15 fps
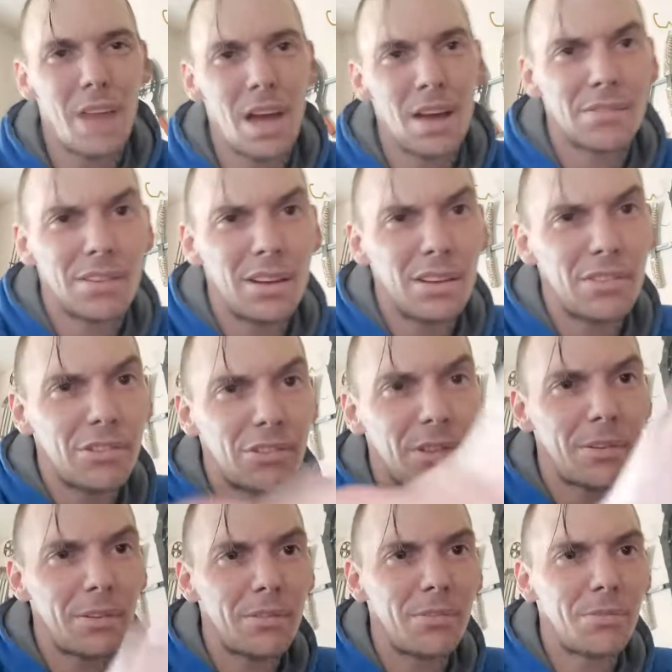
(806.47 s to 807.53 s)
so I was just
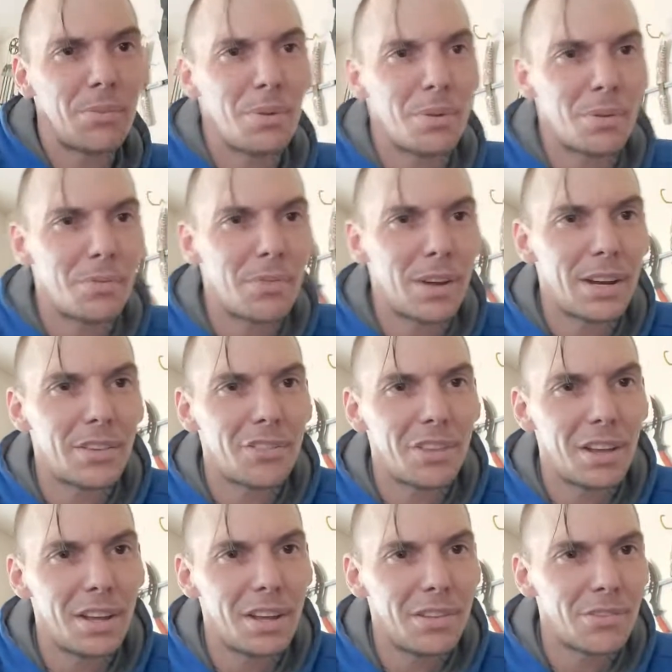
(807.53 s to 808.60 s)
find that
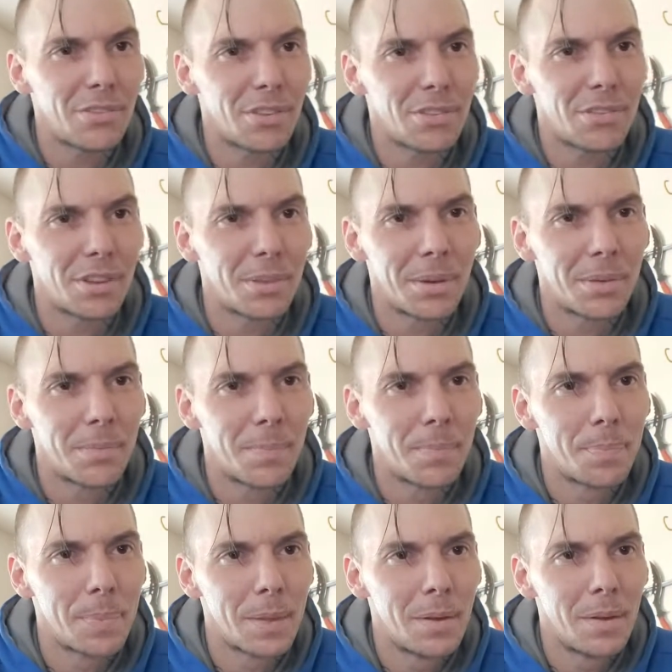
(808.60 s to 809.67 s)
shit interesting,
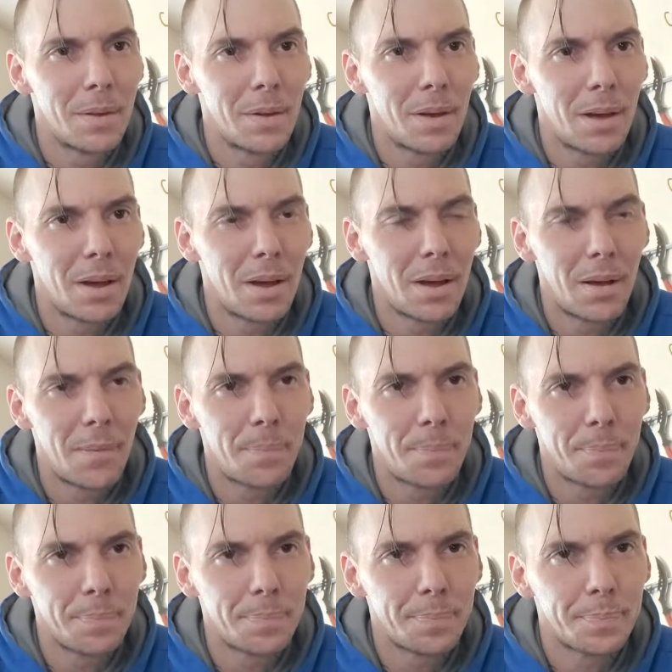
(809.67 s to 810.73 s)
man.
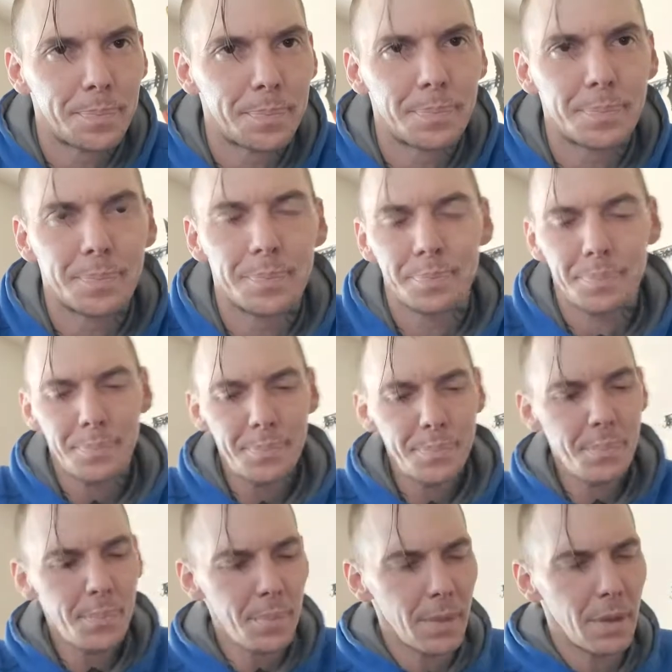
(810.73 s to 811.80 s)

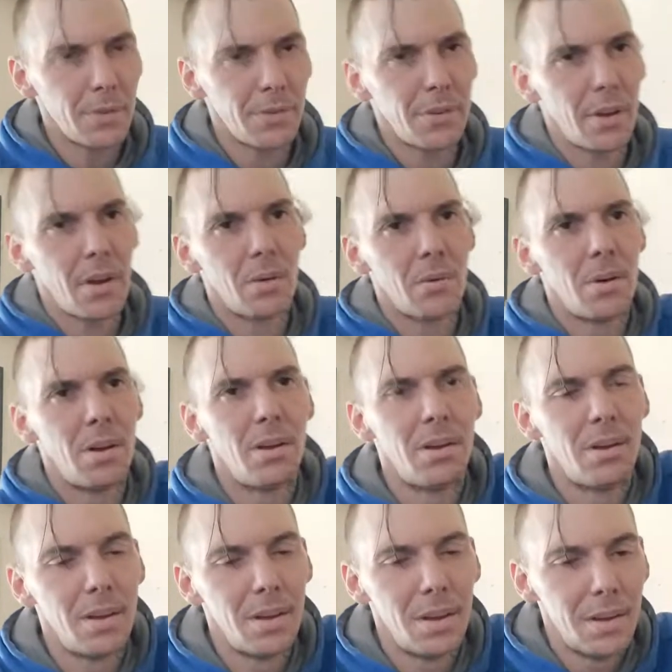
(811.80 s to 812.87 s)
So
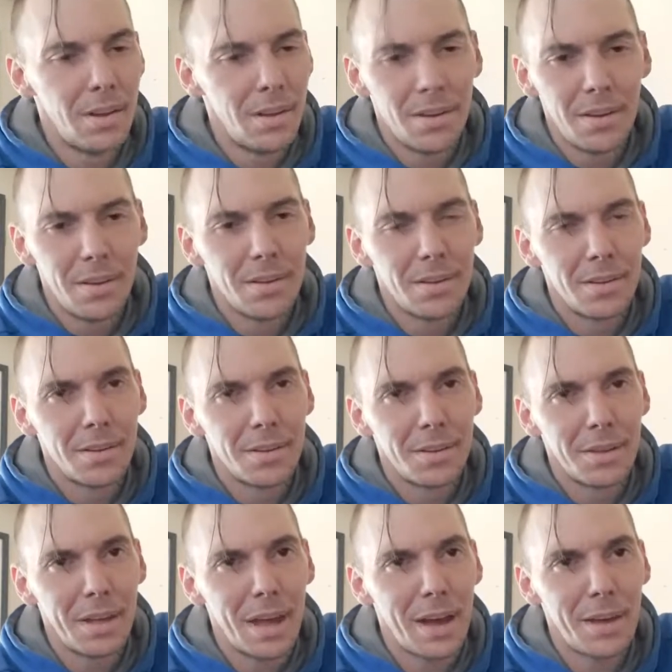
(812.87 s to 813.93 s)

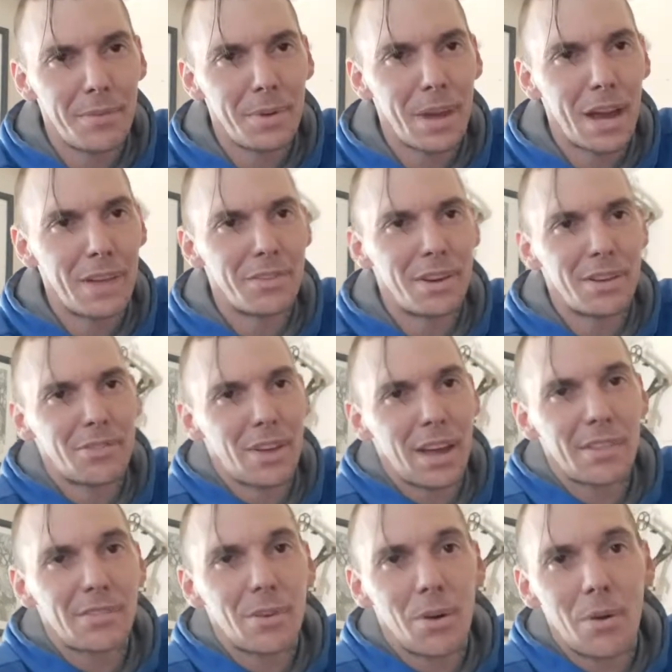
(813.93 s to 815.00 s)
yeah, if you guys get a
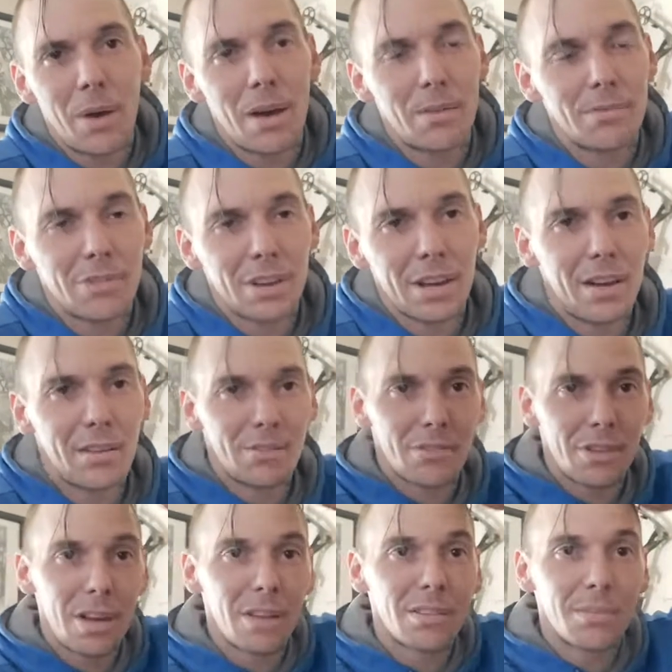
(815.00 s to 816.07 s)
chance, go out, check out
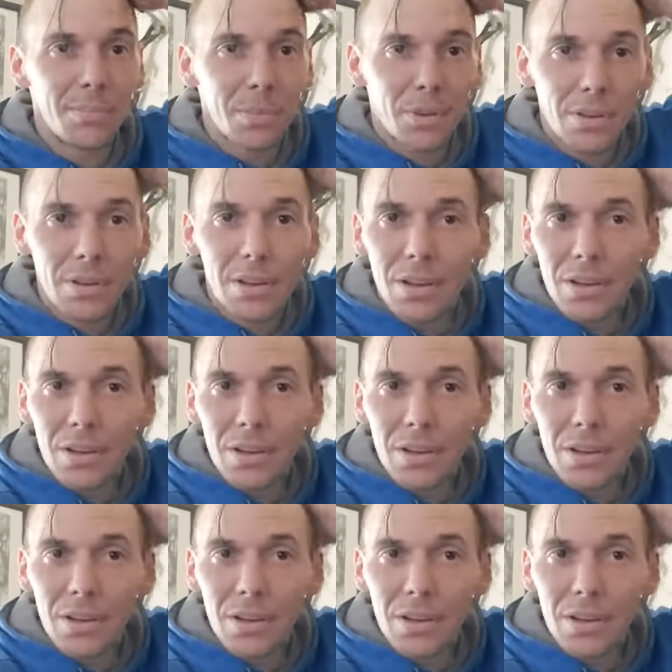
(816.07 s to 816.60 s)
the book.